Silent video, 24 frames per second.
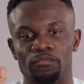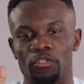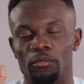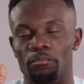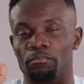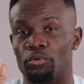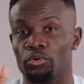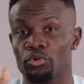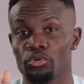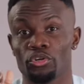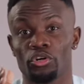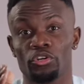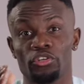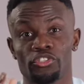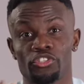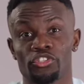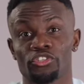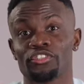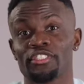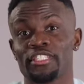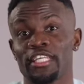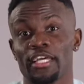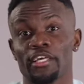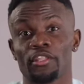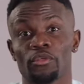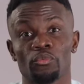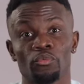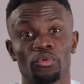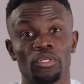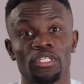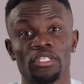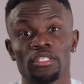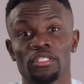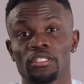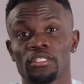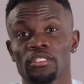born on a certain day of the
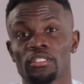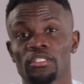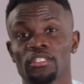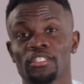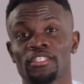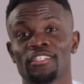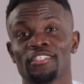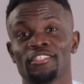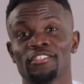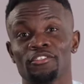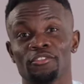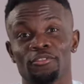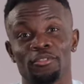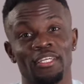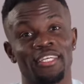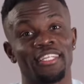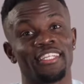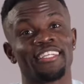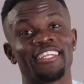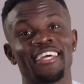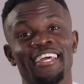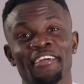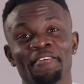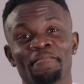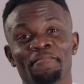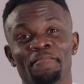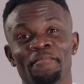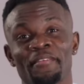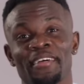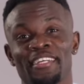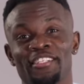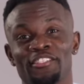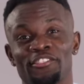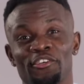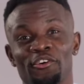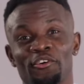week, you get a name.
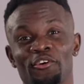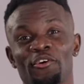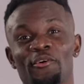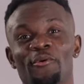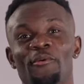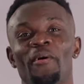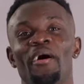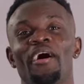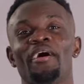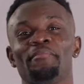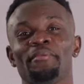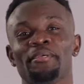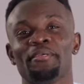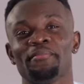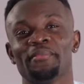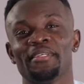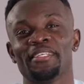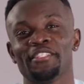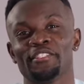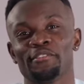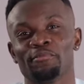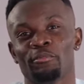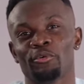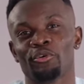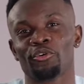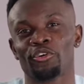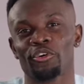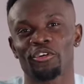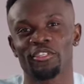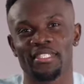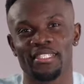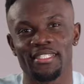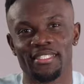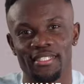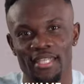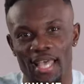And so Kwame means born
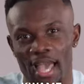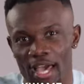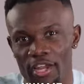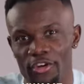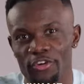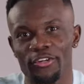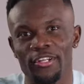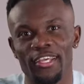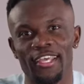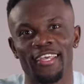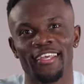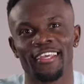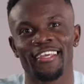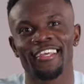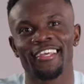on Saturday.